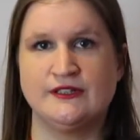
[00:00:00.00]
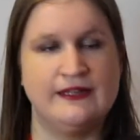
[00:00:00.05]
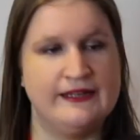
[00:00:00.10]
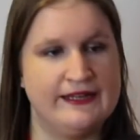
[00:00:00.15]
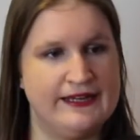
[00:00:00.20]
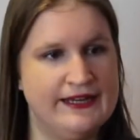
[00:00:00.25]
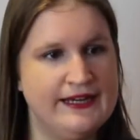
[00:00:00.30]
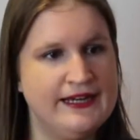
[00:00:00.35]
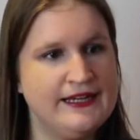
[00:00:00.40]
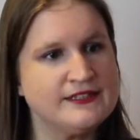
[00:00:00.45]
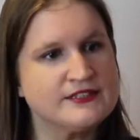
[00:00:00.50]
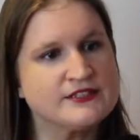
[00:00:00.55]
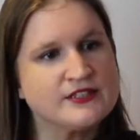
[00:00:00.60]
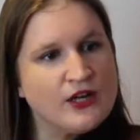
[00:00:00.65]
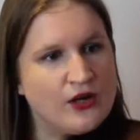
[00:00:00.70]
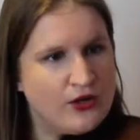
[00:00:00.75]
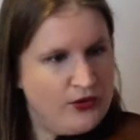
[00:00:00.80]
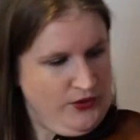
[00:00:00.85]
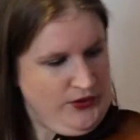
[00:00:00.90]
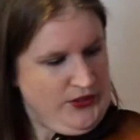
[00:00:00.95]
Yeah,
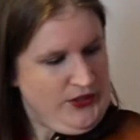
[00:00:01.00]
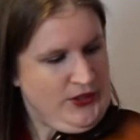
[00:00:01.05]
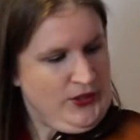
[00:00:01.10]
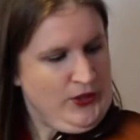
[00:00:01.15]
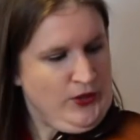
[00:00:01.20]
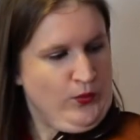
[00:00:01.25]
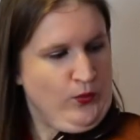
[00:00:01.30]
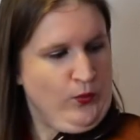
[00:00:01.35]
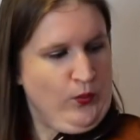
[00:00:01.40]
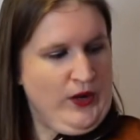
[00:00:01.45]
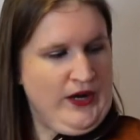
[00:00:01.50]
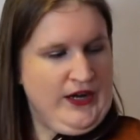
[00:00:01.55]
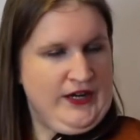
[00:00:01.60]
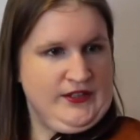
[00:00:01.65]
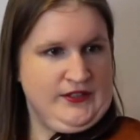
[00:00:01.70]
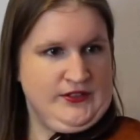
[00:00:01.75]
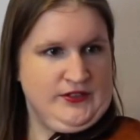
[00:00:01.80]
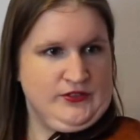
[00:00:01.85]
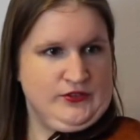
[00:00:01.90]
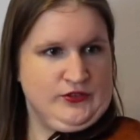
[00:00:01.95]
so
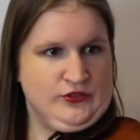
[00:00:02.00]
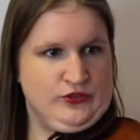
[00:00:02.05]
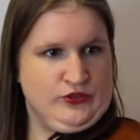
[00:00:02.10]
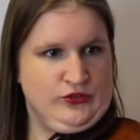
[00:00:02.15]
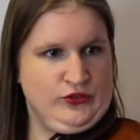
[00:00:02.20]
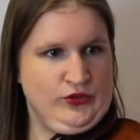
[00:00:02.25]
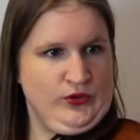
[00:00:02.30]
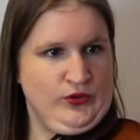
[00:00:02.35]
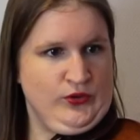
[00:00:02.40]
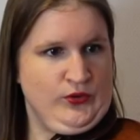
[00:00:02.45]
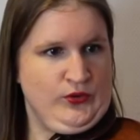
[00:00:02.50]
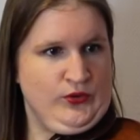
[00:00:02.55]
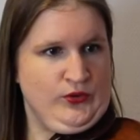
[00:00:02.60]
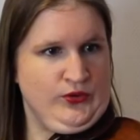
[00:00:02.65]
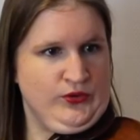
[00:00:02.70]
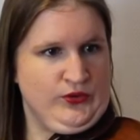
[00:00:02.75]
1, 2,